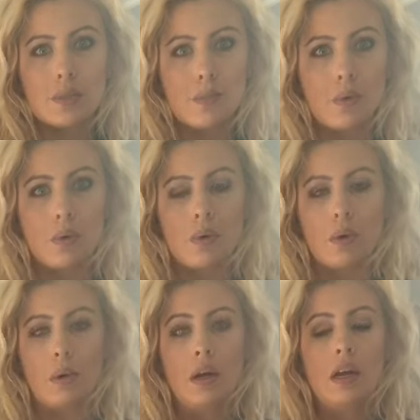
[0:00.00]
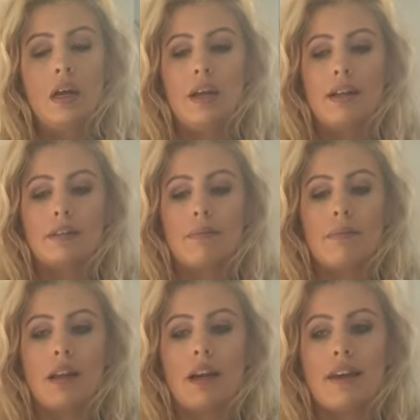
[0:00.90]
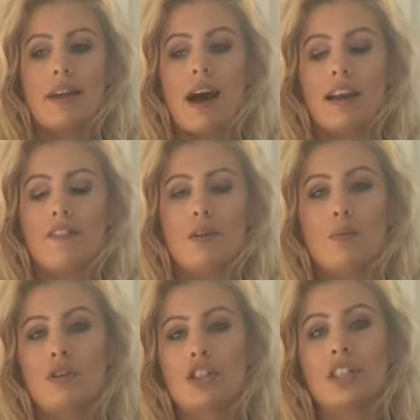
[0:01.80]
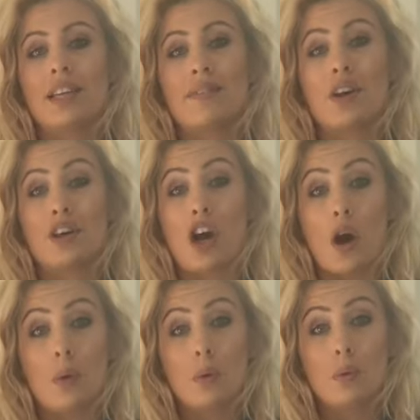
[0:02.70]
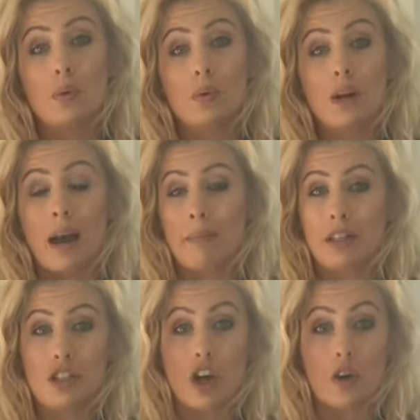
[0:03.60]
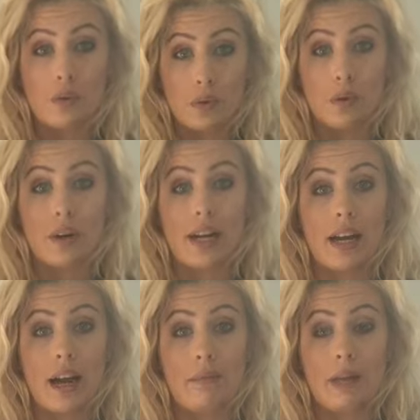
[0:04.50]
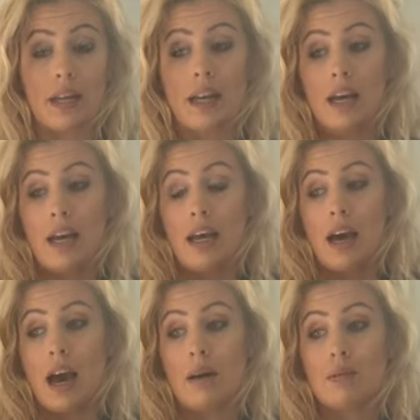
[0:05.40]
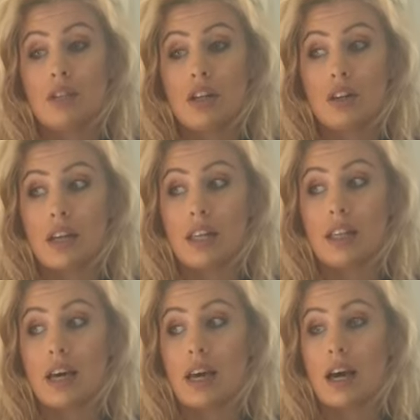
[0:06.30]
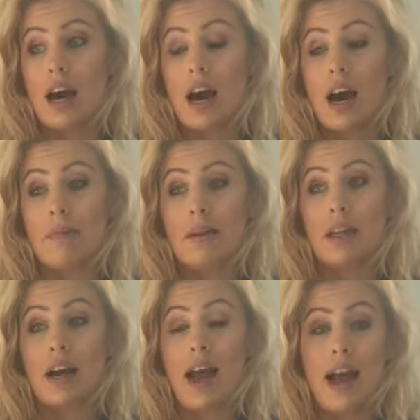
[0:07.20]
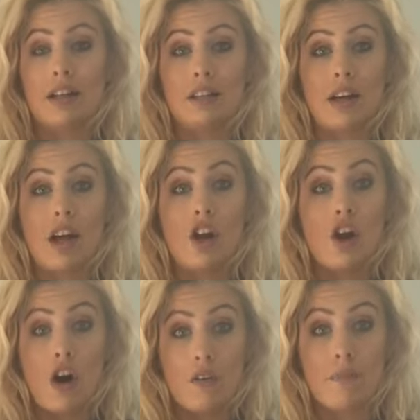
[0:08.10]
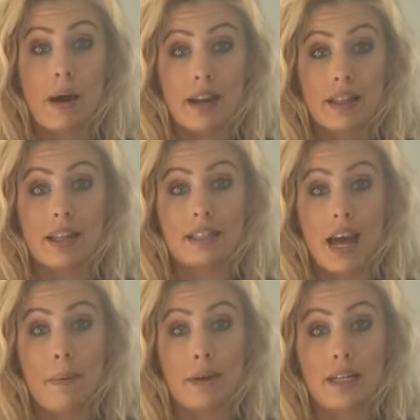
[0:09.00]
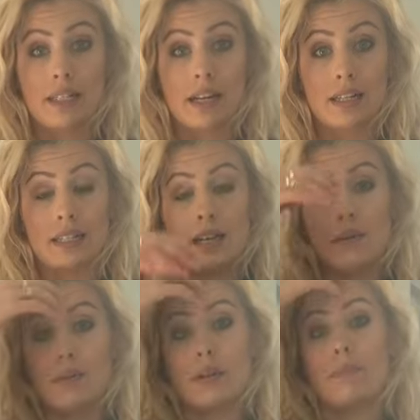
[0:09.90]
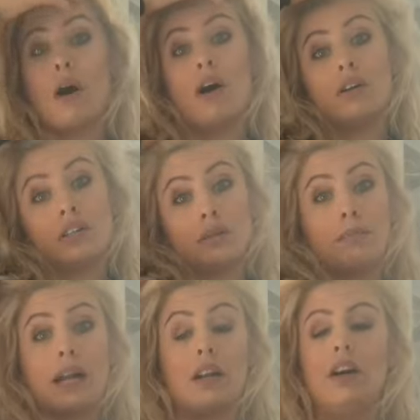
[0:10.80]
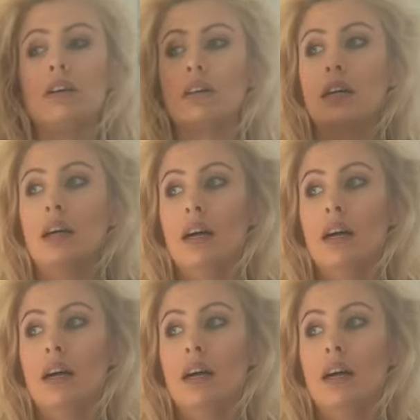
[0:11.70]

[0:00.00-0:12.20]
sport or something like that, if you want to give it a go, I mean, go for it. I mean, I was lucky that, I mean, I had a lot of bad things happen in dancing with partners and bad luck